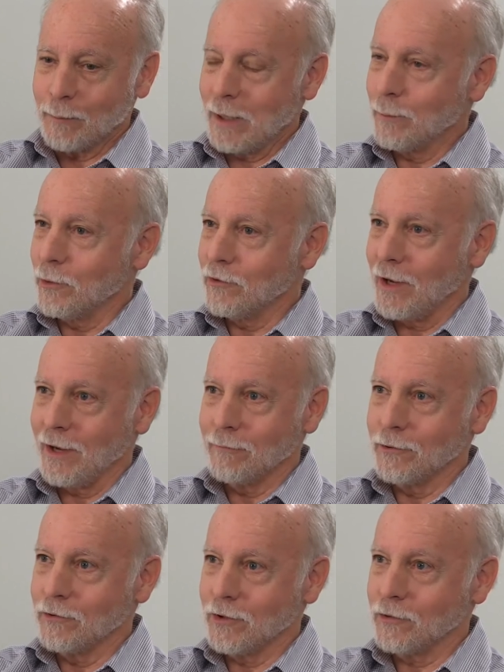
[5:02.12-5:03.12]
papers I
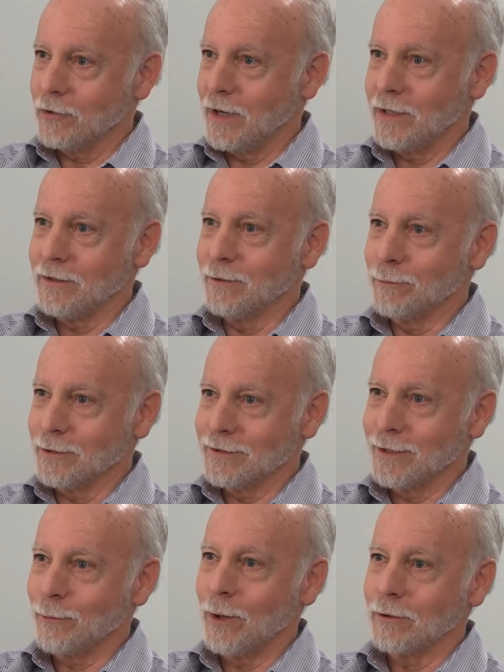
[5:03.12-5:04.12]
have six or eight different
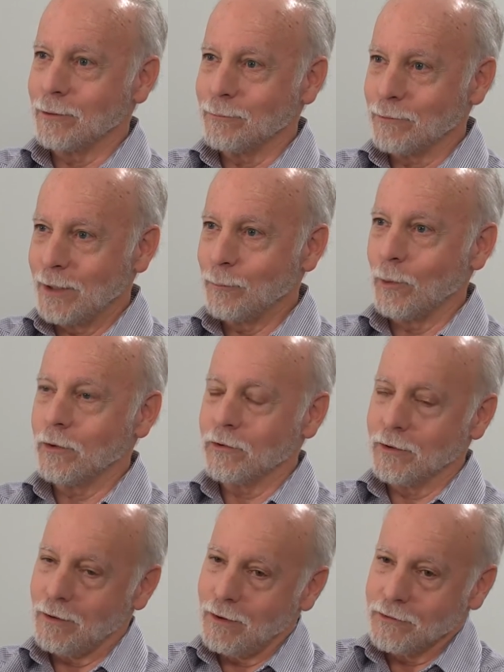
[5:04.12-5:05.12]
theoretical frameworks
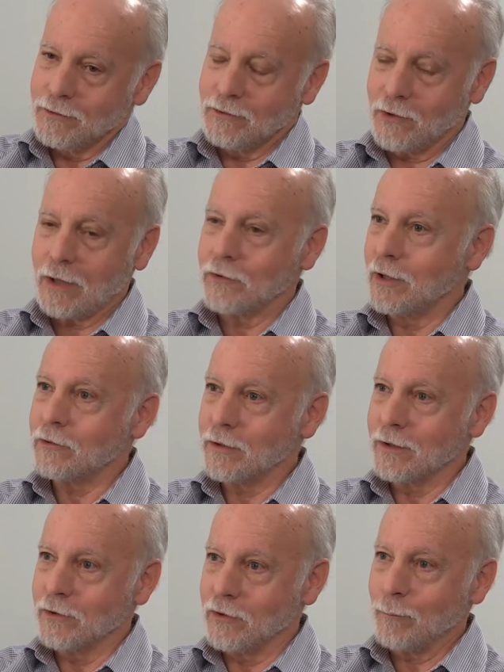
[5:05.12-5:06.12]
that all say
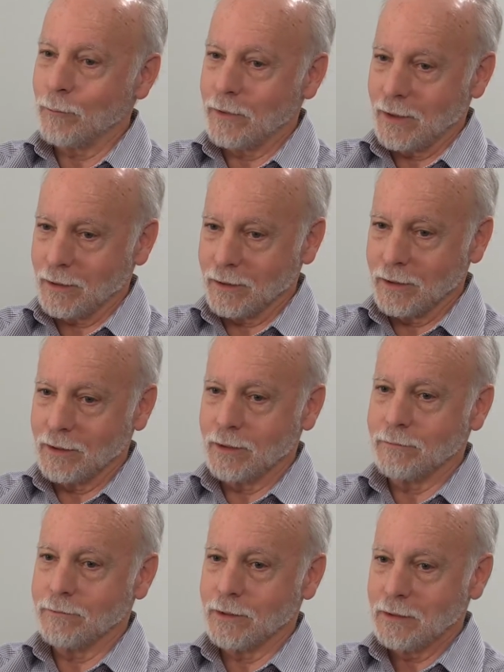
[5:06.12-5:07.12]
essentially the same thing, that
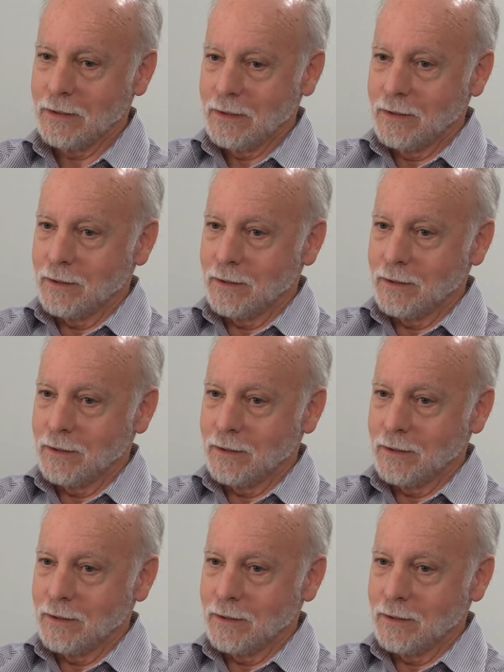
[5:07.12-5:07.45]
if it